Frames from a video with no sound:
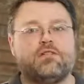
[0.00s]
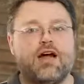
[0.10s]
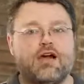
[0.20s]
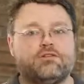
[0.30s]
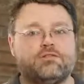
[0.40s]

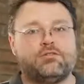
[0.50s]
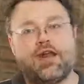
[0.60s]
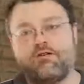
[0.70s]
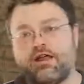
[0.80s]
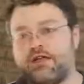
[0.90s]
flash
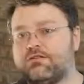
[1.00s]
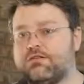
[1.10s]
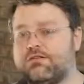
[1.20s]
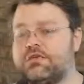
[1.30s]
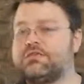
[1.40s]
that I ran
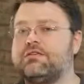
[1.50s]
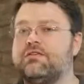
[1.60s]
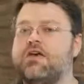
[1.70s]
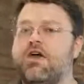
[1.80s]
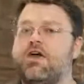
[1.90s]
into is that